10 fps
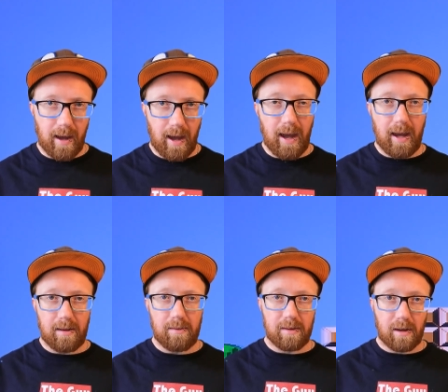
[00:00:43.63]

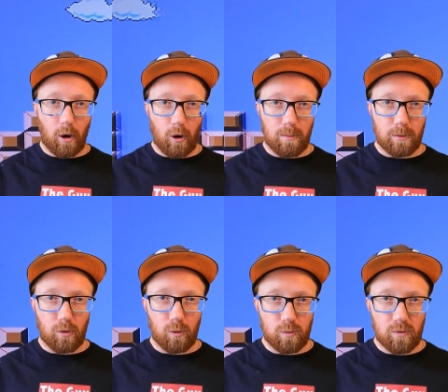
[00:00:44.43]
and the Cobra
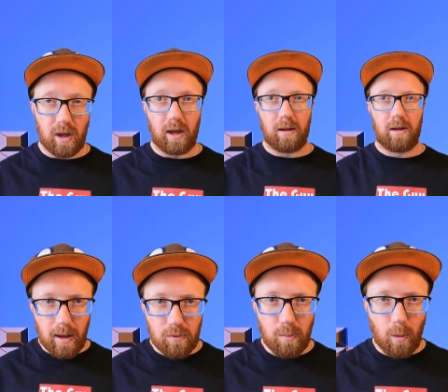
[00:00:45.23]
toolset,
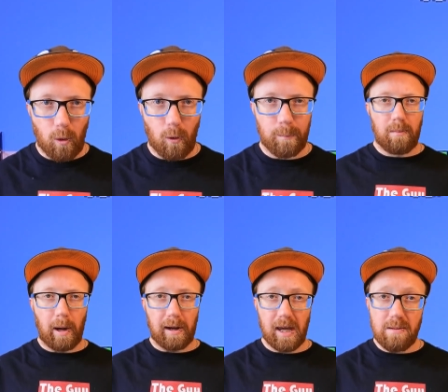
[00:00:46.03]
plus more.
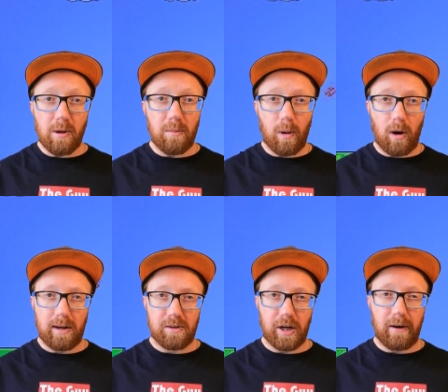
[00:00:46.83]
But keep in
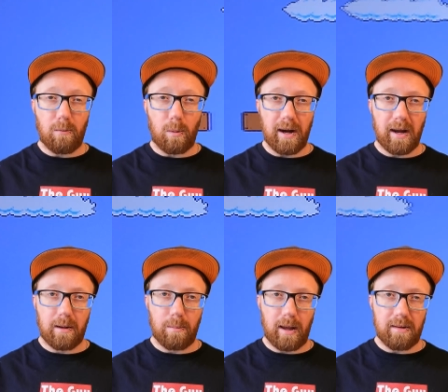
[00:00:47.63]
mind, jailbreaking
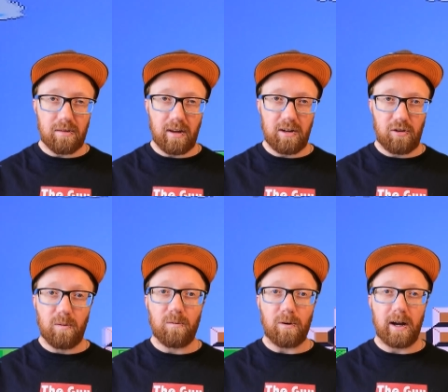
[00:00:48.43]
a
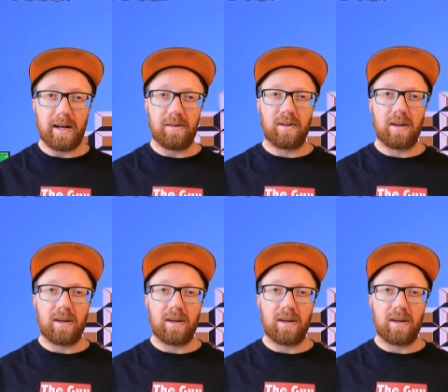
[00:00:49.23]
PlayStation 3 is